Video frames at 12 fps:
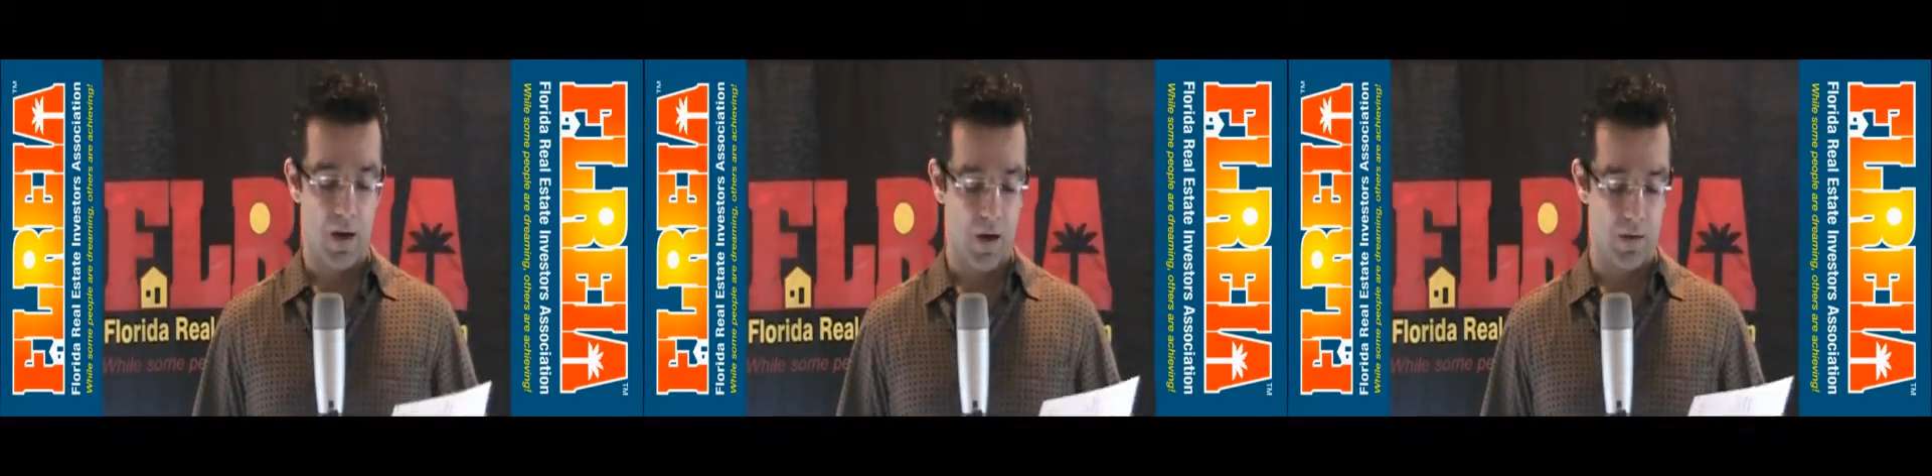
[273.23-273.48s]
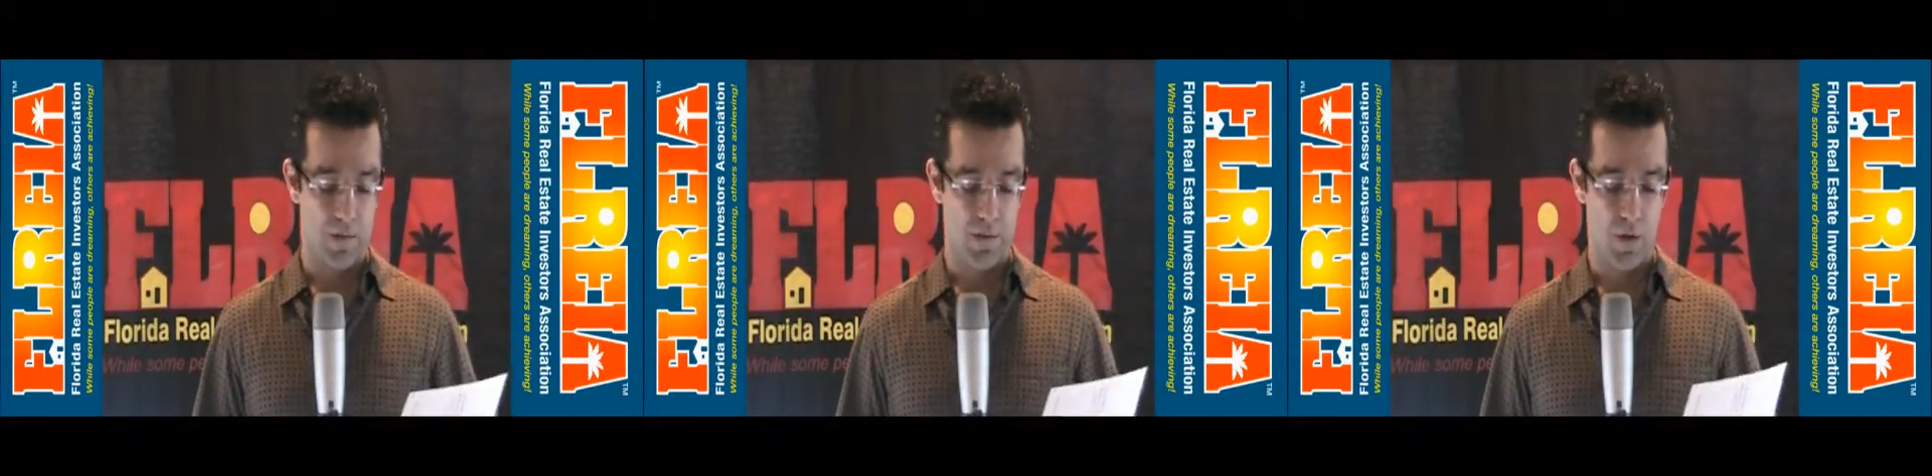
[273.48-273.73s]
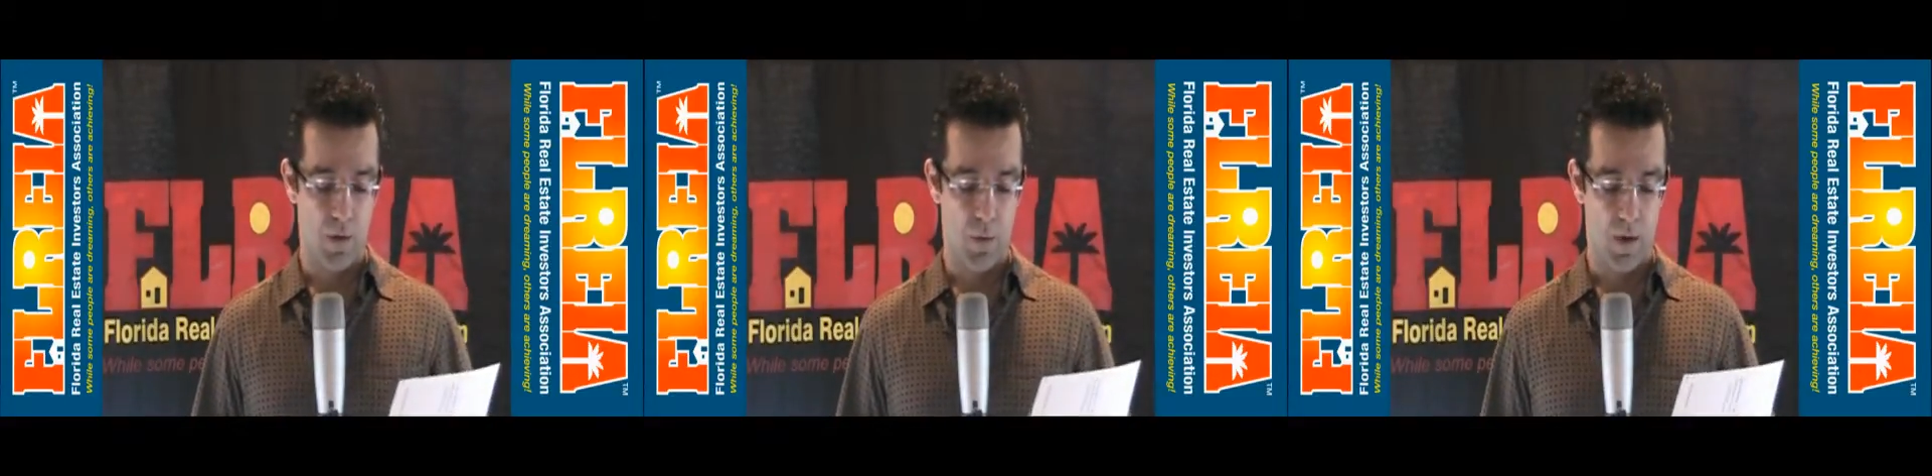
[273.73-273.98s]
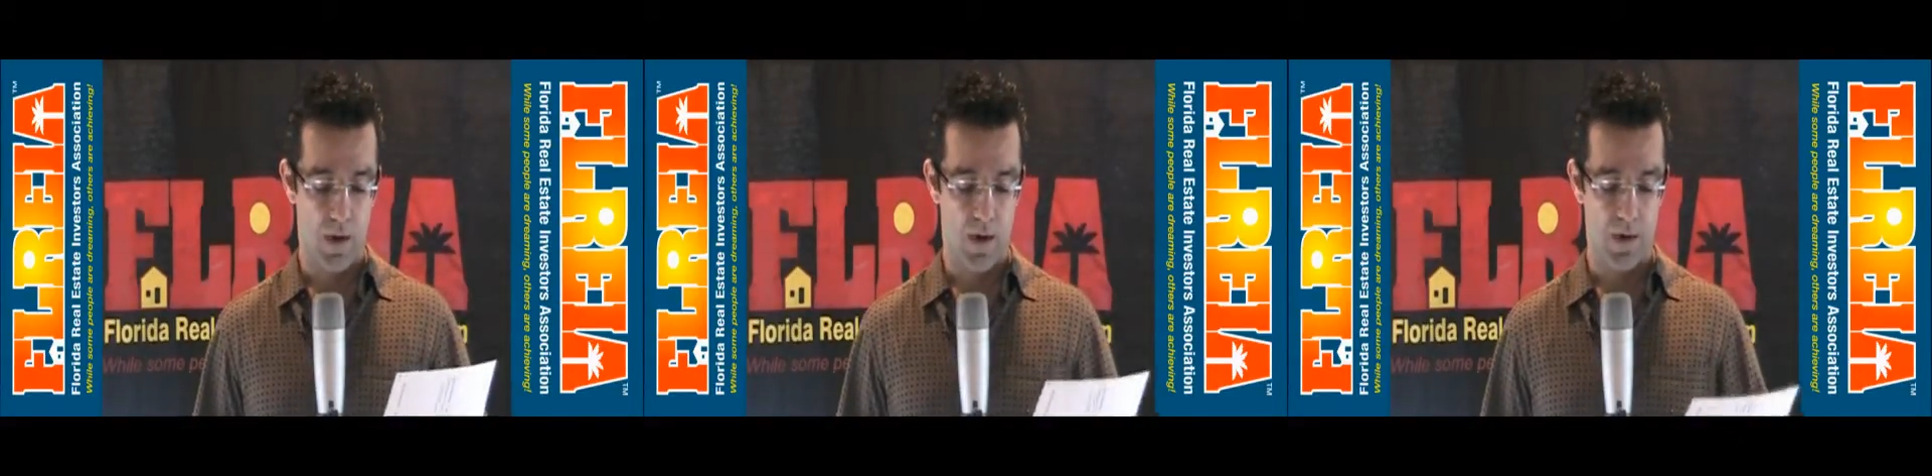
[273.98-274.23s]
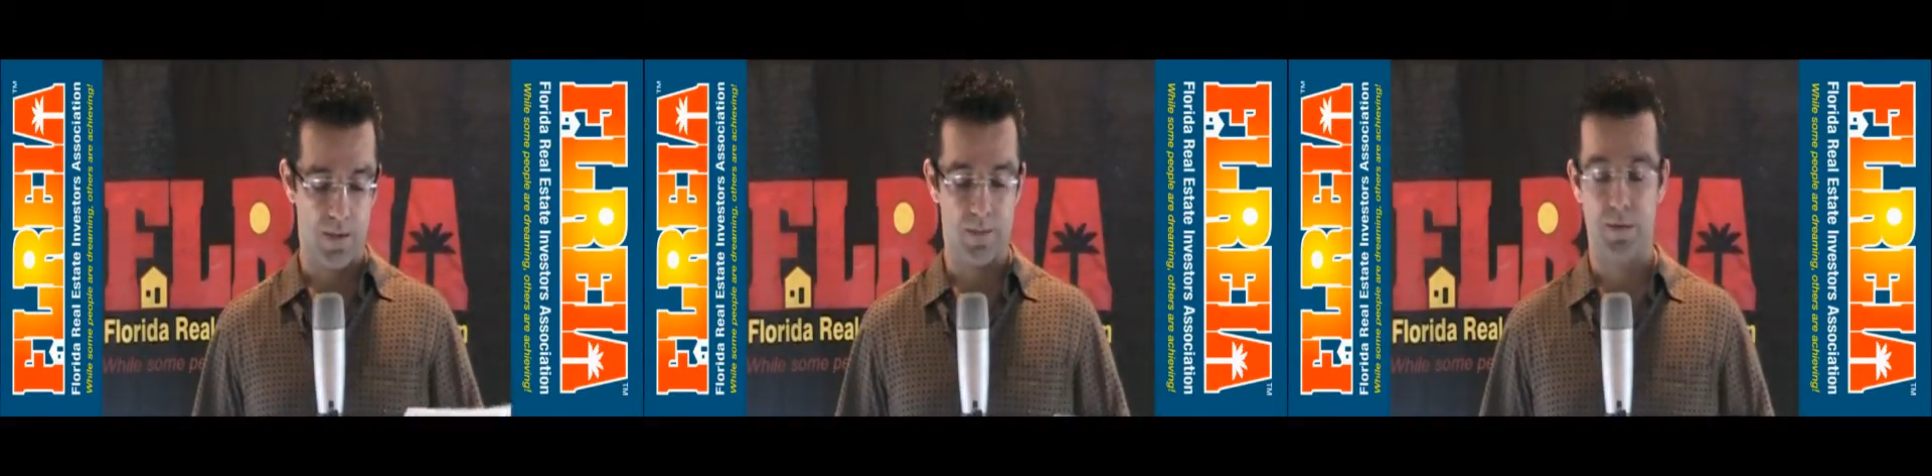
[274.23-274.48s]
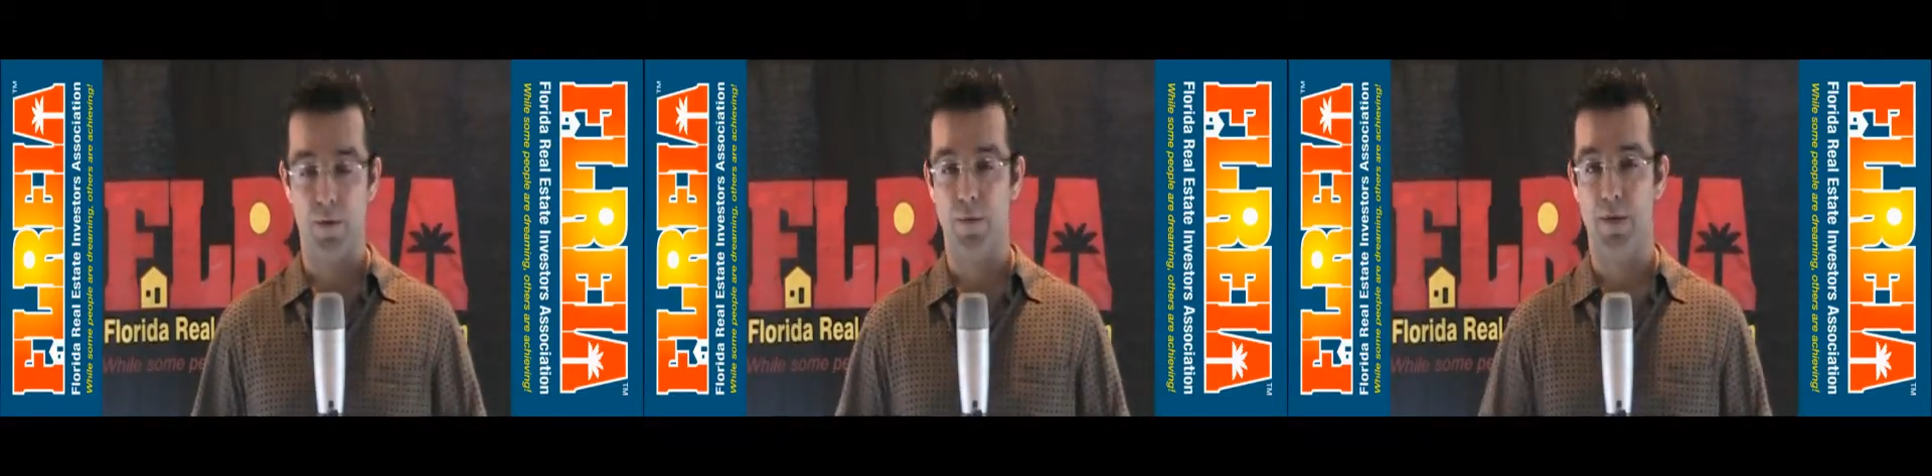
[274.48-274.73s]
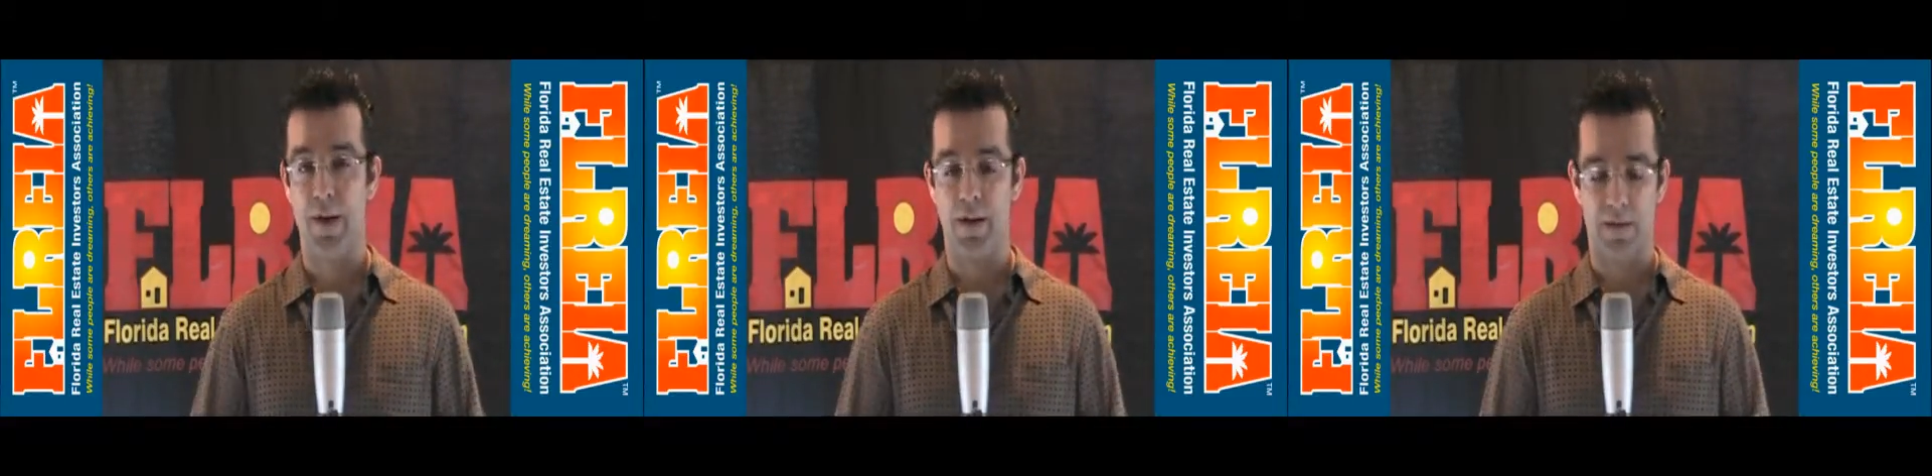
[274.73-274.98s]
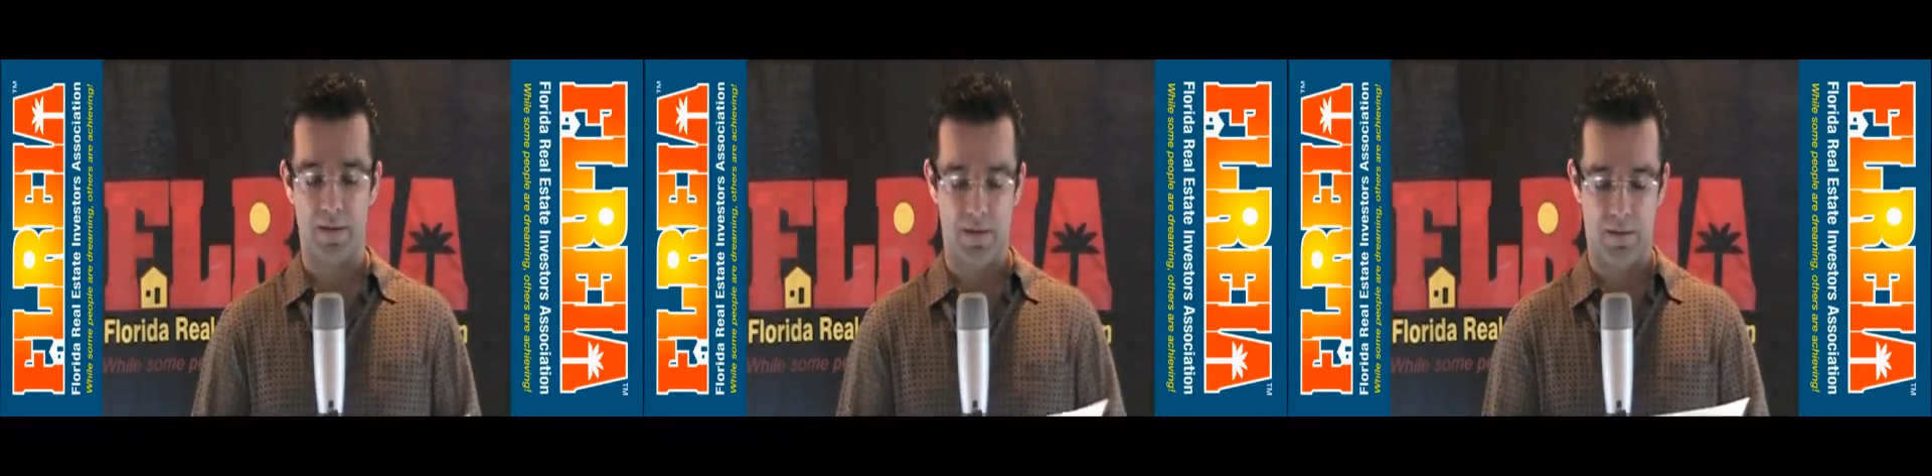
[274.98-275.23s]
Also, uh, don't
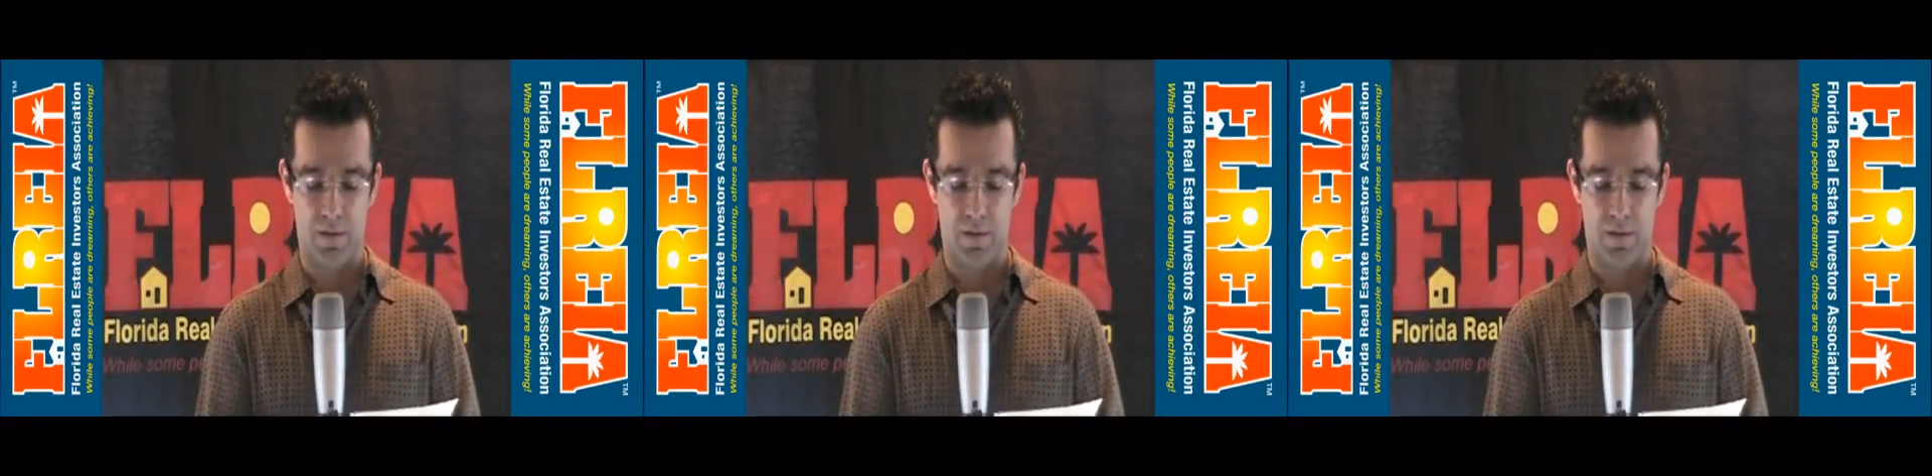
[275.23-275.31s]
forget